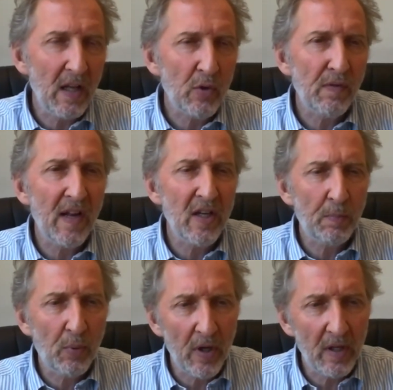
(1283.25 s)
It was a failure to
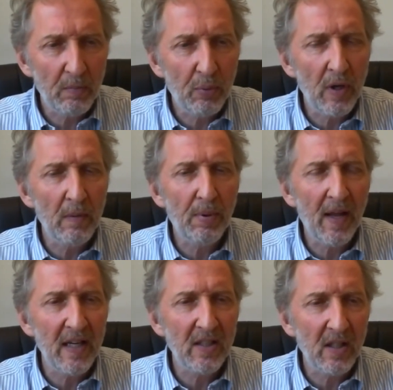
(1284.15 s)
put in
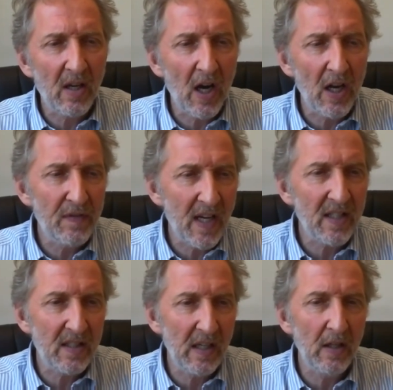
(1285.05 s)
place the kind of
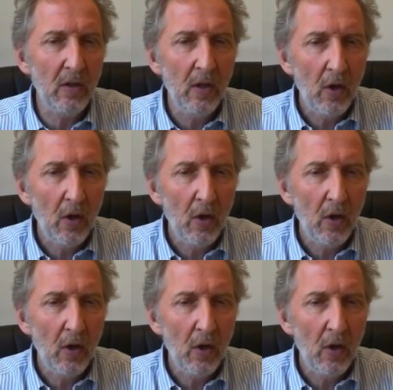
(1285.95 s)
testing